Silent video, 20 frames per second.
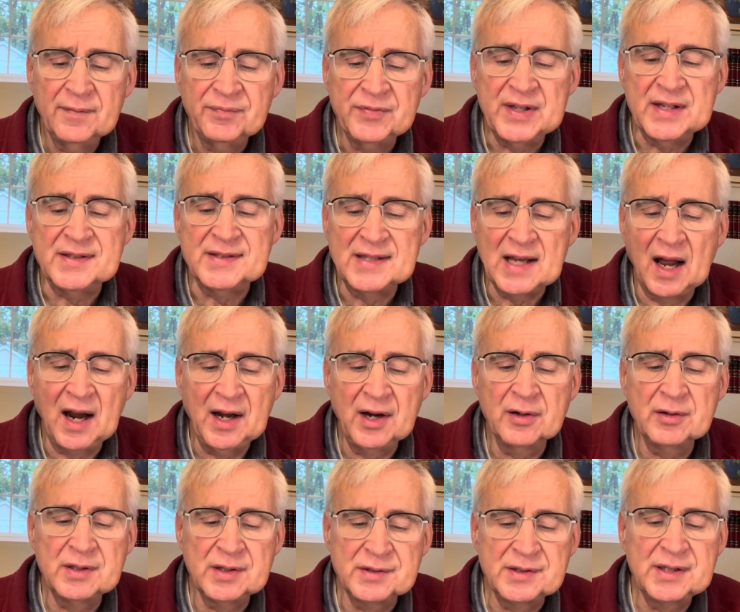
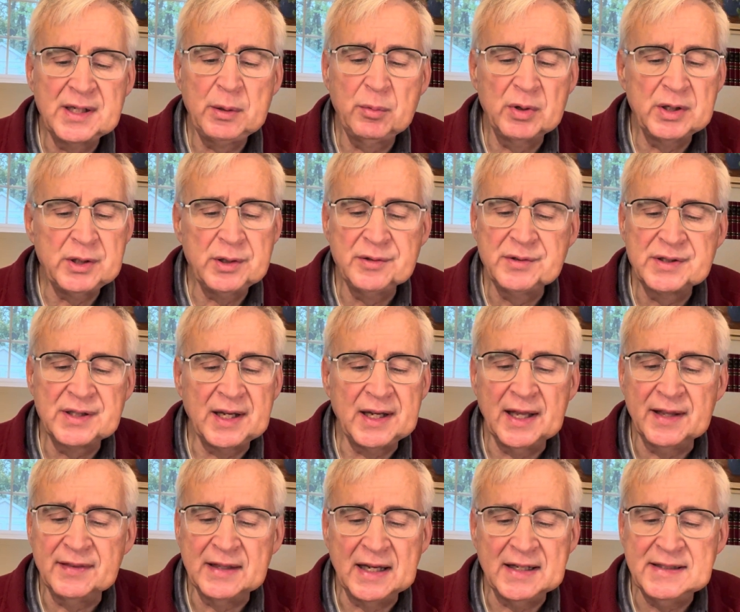desired to see what you see,
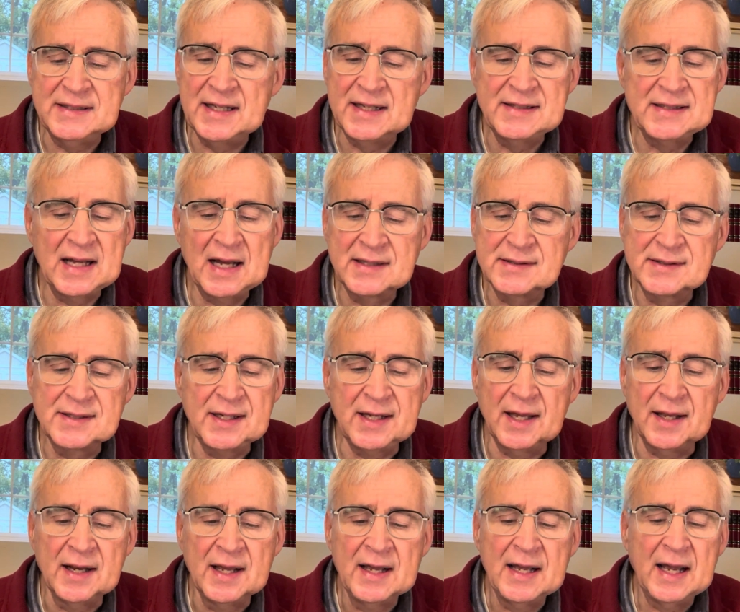and they did not see
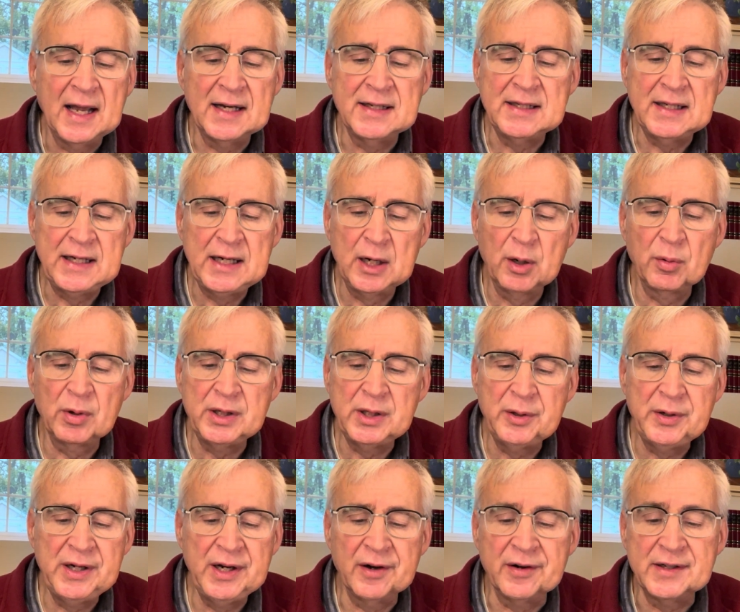it, and to hear what you
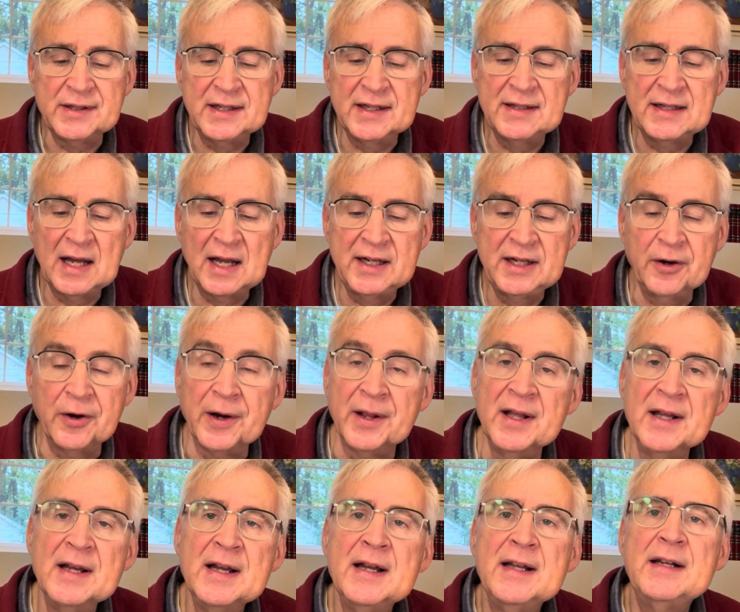hear, and did not hear it.
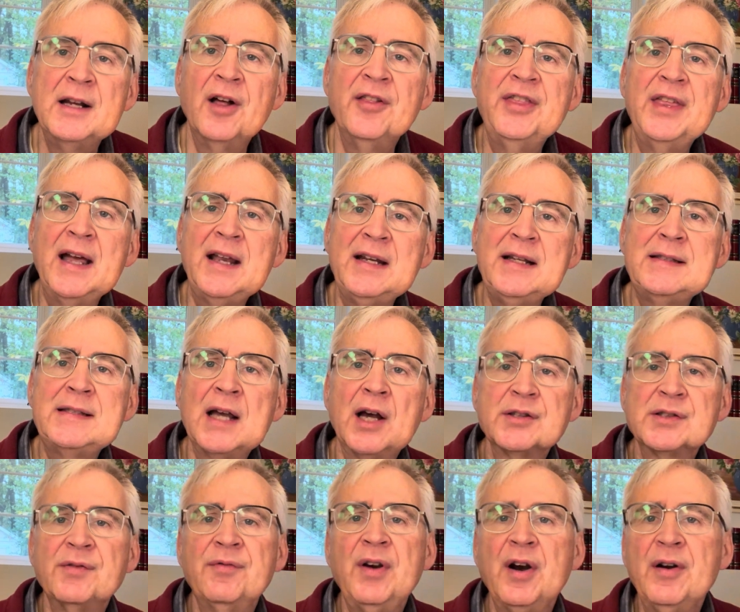Now, then he
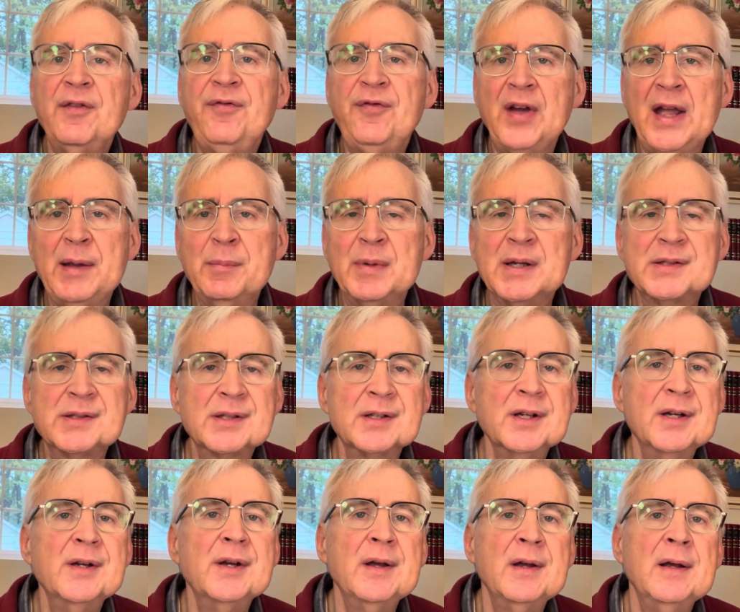tells a very famous
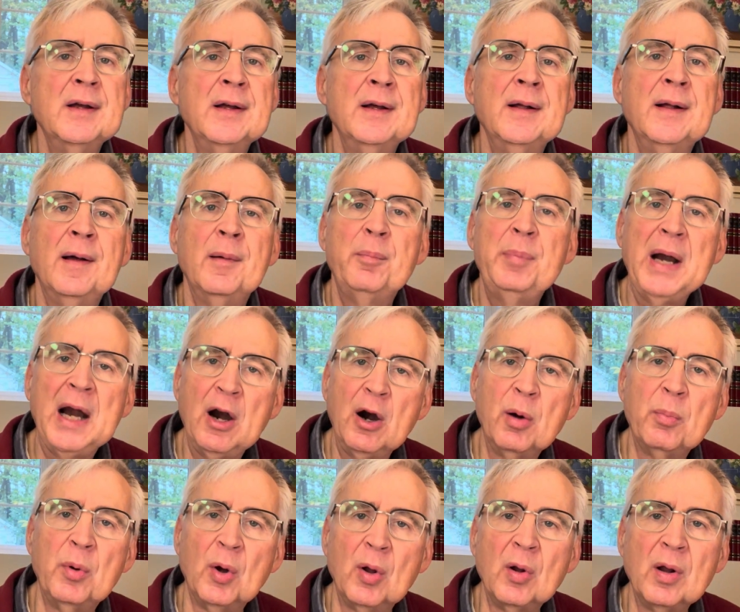
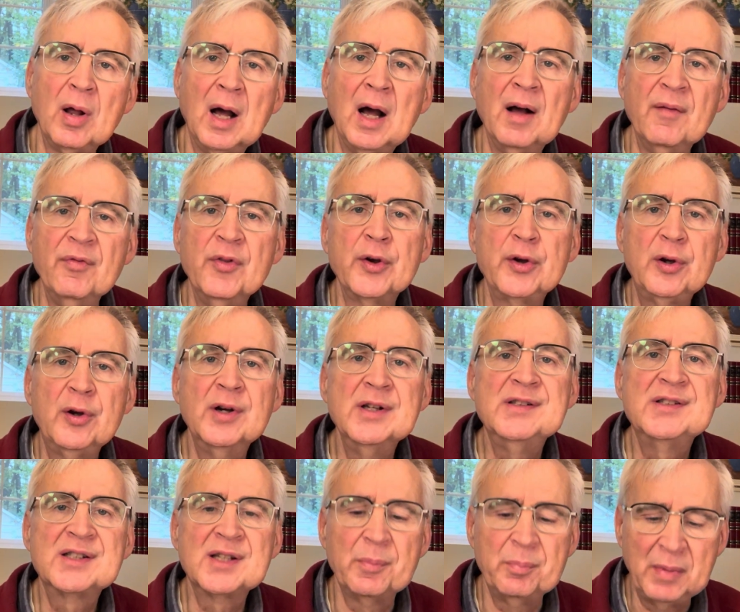parable of the Good
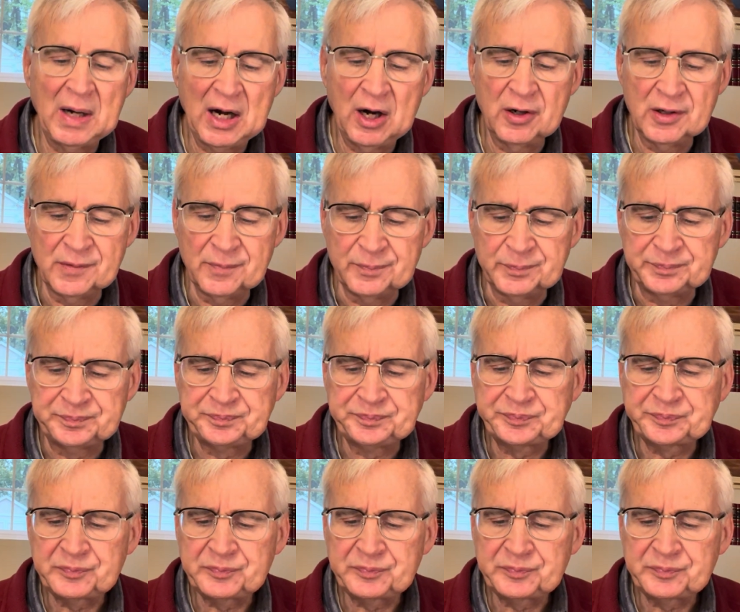Samaritan.